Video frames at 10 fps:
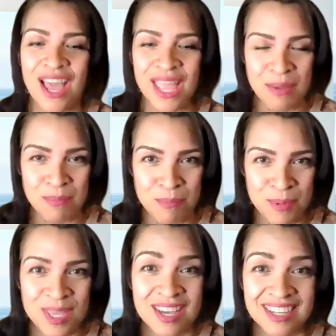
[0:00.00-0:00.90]
a
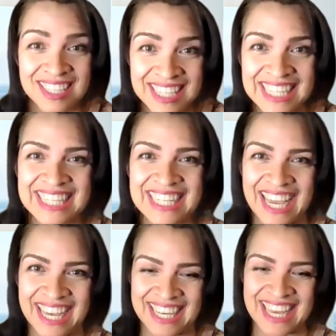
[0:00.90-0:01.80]
Be a Kid
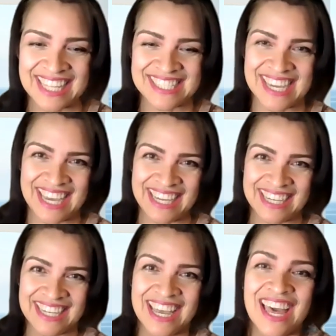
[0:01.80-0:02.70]
Again Day.